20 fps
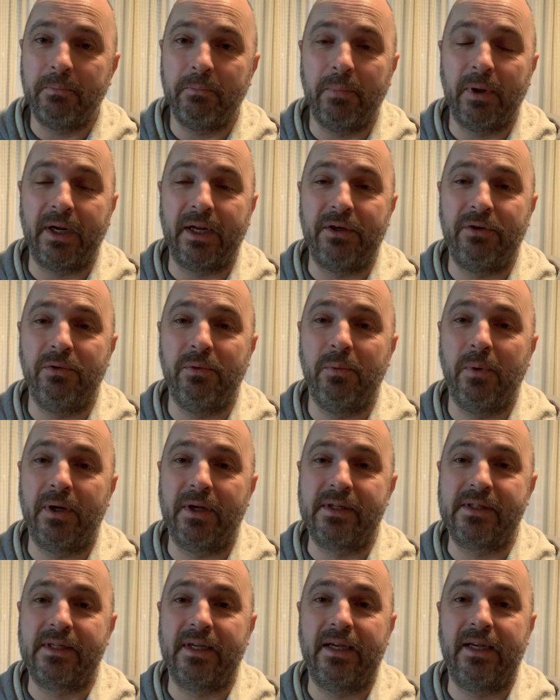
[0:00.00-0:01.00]
but I do want
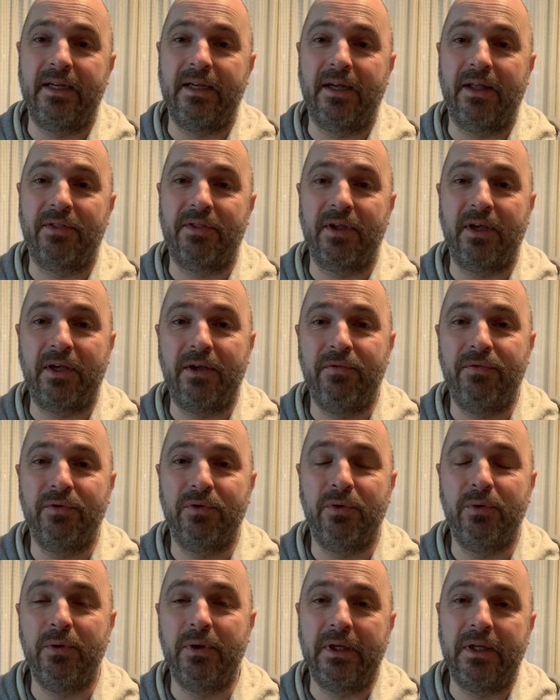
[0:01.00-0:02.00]
to say uh, thank you for
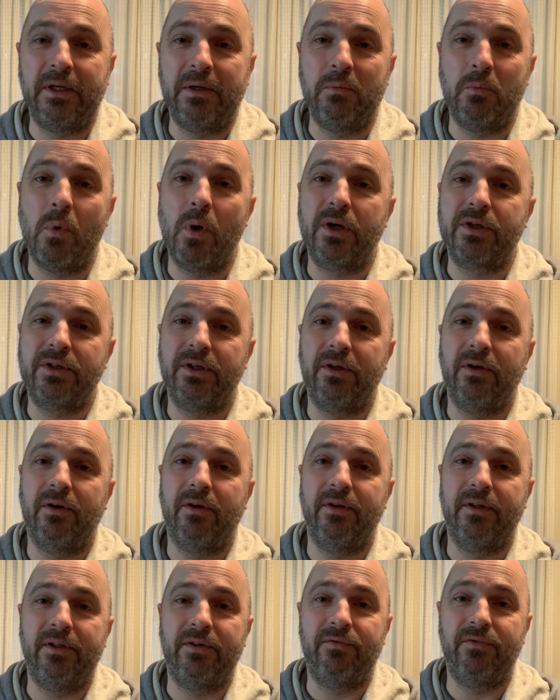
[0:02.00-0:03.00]
tuning in and watching
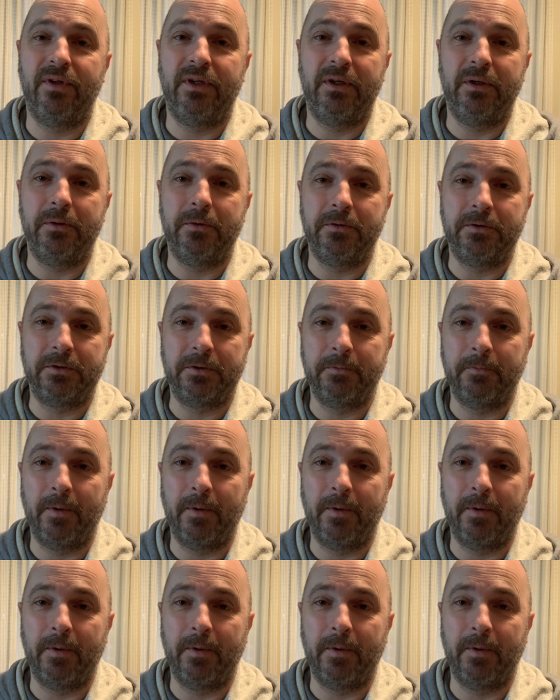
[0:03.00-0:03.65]
all these videos.